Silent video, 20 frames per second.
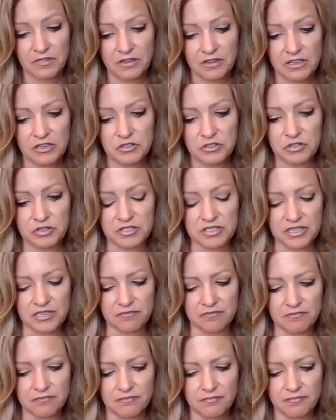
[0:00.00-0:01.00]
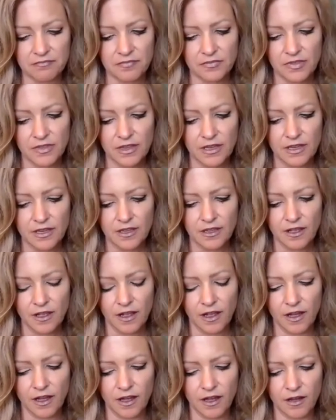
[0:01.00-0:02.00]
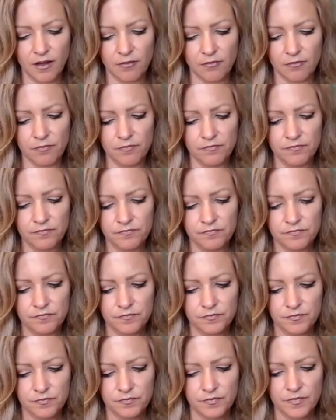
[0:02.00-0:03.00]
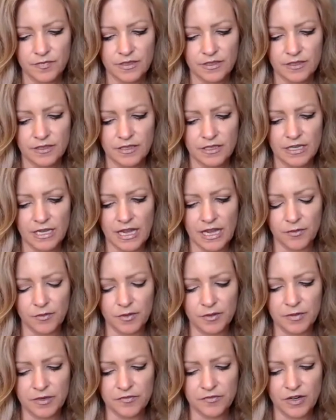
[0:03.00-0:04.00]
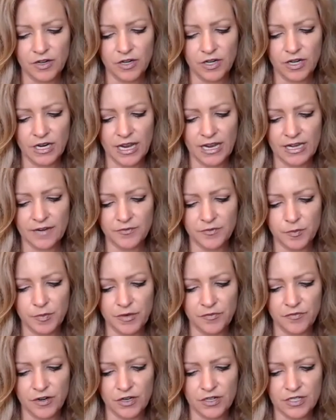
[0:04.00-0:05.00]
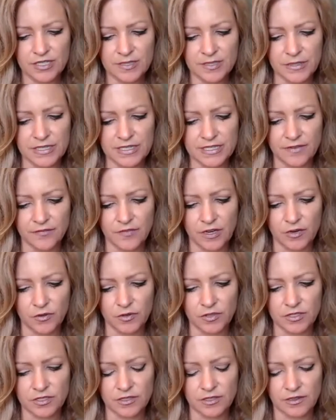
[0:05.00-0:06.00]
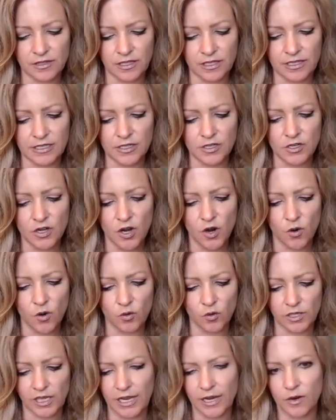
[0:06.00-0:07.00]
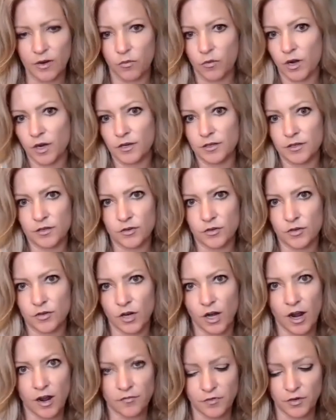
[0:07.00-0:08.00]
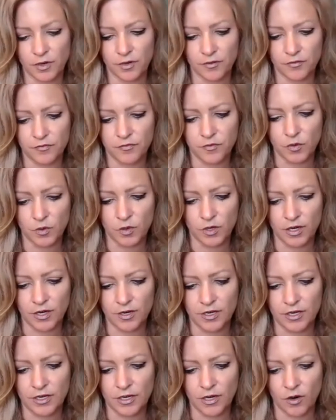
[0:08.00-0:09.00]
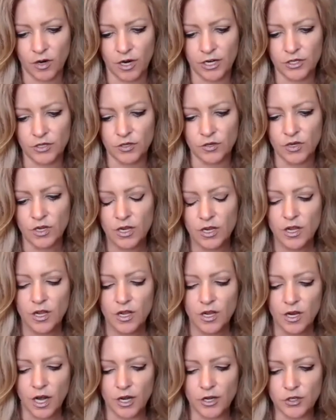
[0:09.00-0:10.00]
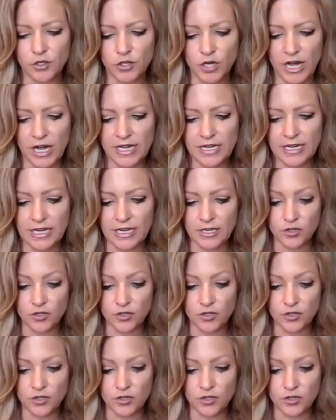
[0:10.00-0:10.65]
interesting. Yeah, it would be I'd have to be very specifically know like what you could offer for, you know, are you trying to get